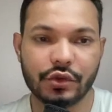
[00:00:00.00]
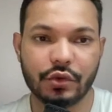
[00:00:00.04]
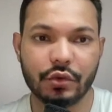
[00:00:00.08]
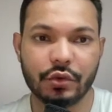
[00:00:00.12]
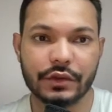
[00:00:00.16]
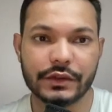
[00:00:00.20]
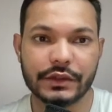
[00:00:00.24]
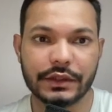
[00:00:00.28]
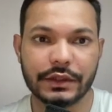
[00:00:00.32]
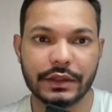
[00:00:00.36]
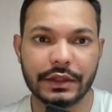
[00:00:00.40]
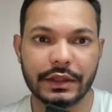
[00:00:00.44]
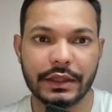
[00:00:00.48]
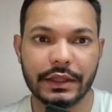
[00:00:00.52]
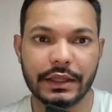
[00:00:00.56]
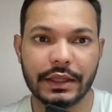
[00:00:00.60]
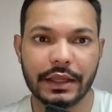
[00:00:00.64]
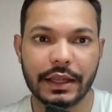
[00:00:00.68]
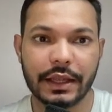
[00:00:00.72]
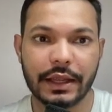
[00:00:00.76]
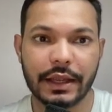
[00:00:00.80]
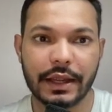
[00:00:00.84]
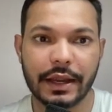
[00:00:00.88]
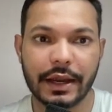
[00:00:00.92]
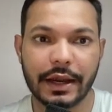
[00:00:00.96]
goes in the
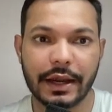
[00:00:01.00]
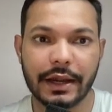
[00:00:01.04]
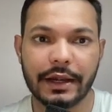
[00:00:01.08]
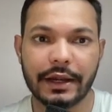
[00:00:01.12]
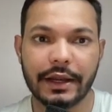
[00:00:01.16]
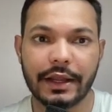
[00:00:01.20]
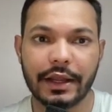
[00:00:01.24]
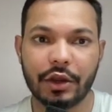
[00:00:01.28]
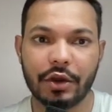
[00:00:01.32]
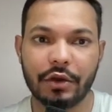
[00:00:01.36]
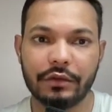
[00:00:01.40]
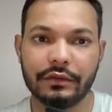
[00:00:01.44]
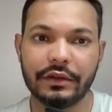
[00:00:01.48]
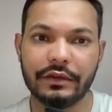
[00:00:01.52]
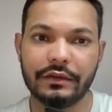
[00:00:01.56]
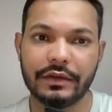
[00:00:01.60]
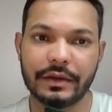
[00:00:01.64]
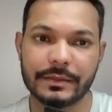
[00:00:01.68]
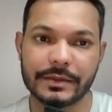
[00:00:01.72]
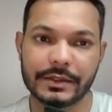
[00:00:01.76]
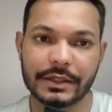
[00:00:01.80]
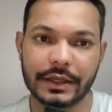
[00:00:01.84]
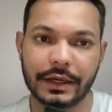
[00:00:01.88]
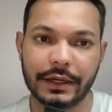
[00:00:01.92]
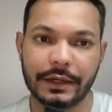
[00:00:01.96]
head tag of the
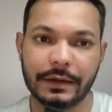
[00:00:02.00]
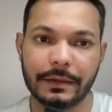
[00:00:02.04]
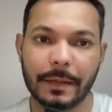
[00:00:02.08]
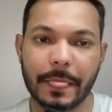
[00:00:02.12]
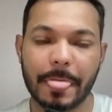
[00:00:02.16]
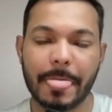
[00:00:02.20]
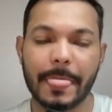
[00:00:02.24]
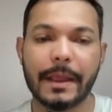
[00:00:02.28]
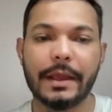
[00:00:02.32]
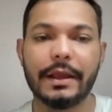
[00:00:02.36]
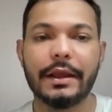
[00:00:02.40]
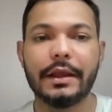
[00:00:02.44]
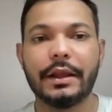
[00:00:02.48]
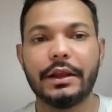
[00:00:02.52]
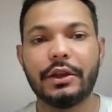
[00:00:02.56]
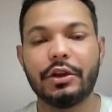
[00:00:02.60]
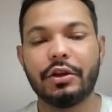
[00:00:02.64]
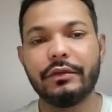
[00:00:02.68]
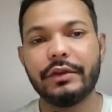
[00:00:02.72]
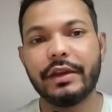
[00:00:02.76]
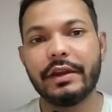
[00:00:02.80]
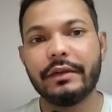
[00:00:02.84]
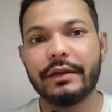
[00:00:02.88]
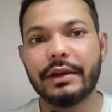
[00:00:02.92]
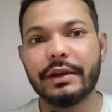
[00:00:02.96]
website. Now
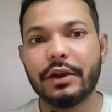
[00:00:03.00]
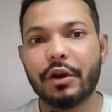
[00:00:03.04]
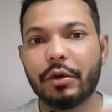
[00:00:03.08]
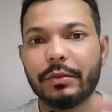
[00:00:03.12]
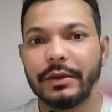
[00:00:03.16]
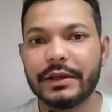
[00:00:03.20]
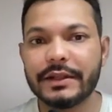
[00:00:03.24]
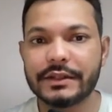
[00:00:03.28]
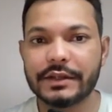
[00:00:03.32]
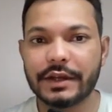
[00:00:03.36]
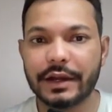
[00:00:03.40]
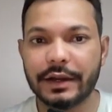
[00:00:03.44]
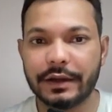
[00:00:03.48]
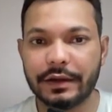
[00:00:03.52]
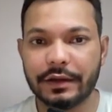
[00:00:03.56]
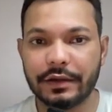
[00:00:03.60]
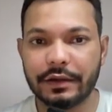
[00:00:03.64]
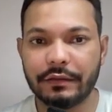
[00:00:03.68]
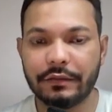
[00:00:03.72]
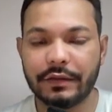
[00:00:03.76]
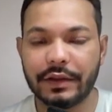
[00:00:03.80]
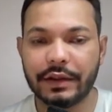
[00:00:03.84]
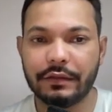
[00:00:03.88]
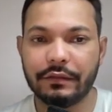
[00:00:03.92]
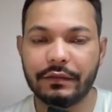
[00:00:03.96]
we have it normally
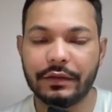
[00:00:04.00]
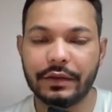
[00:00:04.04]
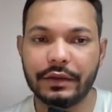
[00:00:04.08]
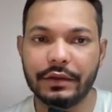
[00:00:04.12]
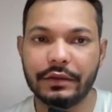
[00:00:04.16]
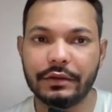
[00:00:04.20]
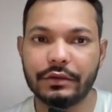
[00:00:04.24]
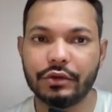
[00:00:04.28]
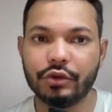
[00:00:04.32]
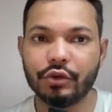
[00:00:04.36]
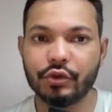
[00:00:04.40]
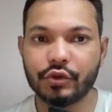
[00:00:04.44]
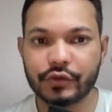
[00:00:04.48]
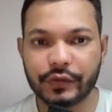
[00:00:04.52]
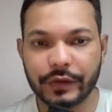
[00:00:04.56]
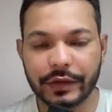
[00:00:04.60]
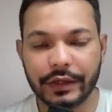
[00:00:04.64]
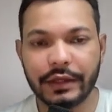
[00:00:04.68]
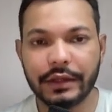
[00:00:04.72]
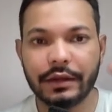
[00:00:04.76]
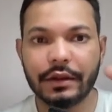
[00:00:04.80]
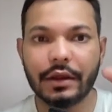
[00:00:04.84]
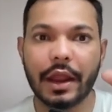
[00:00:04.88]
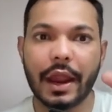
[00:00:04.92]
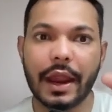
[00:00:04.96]
standard where we
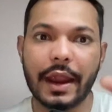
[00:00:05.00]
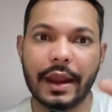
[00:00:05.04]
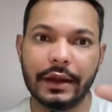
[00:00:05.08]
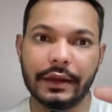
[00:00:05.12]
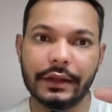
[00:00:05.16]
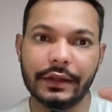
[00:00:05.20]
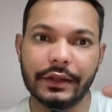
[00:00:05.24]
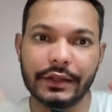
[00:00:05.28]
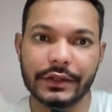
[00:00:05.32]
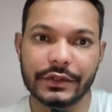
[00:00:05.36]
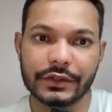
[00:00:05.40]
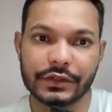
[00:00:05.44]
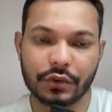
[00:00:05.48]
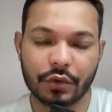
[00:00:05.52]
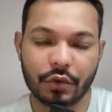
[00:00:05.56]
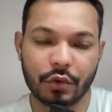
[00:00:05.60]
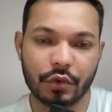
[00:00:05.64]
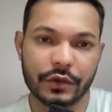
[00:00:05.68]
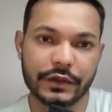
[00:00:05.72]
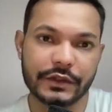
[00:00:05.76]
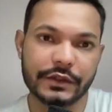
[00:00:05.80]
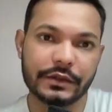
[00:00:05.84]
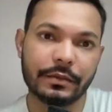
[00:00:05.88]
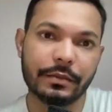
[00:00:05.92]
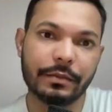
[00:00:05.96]
usually add these
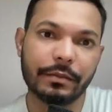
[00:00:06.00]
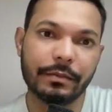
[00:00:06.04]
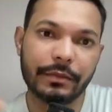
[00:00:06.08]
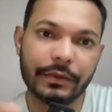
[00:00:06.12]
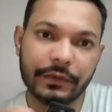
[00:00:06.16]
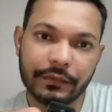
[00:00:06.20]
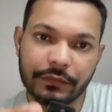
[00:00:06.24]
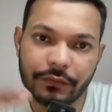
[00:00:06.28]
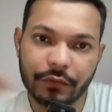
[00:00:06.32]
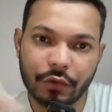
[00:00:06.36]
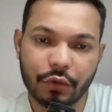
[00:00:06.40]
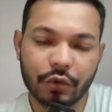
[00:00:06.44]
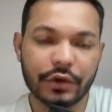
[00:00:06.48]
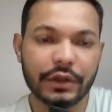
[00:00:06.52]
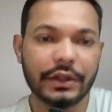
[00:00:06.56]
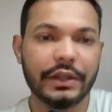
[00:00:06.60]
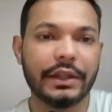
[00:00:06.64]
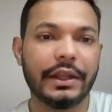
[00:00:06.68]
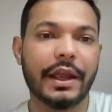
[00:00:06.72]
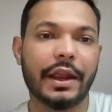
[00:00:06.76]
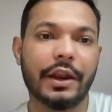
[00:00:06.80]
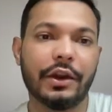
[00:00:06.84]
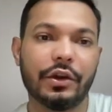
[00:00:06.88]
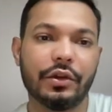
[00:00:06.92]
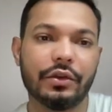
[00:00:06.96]
codes before
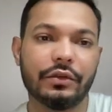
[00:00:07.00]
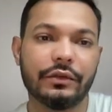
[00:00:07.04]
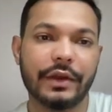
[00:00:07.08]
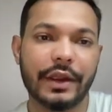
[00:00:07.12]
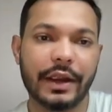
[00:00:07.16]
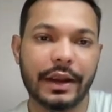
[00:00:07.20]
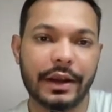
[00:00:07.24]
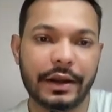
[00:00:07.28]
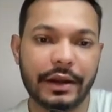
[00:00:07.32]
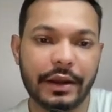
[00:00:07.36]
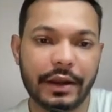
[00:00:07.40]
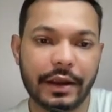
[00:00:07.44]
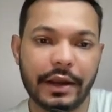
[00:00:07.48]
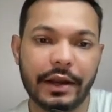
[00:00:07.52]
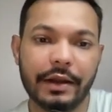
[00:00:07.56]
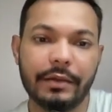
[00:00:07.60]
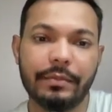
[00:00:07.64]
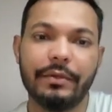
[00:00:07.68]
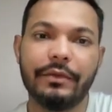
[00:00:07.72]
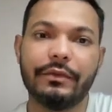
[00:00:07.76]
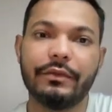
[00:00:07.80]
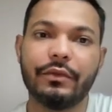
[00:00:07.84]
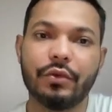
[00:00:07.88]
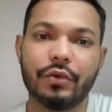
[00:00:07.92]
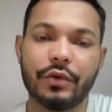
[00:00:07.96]
the end of head and
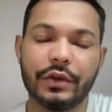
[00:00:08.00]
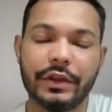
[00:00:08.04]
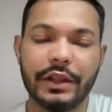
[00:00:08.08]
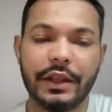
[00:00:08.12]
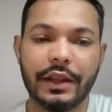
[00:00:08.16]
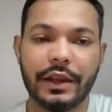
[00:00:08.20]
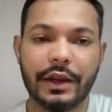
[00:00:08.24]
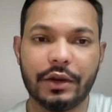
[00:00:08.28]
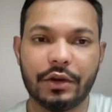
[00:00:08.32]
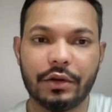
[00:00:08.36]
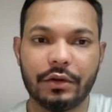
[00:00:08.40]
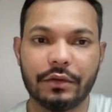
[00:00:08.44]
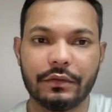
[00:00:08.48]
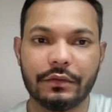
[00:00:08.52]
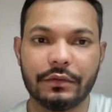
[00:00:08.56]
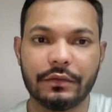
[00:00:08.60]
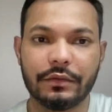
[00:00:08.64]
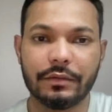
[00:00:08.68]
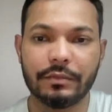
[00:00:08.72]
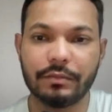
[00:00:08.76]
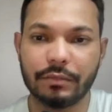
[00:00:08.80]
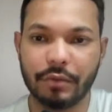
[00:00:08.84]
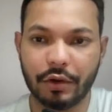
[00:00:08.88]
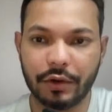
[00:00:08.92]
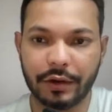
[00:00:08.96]
before the end of
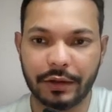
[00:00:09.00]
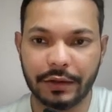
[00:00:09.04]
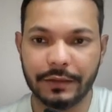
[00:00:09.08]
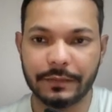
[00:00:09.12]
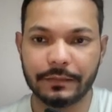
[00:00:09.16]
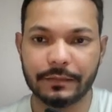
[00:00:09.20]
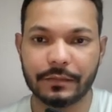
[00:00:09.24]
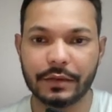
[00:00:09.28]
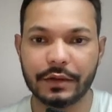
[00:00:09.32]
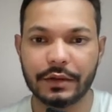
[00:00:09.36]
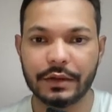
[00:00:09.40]
body.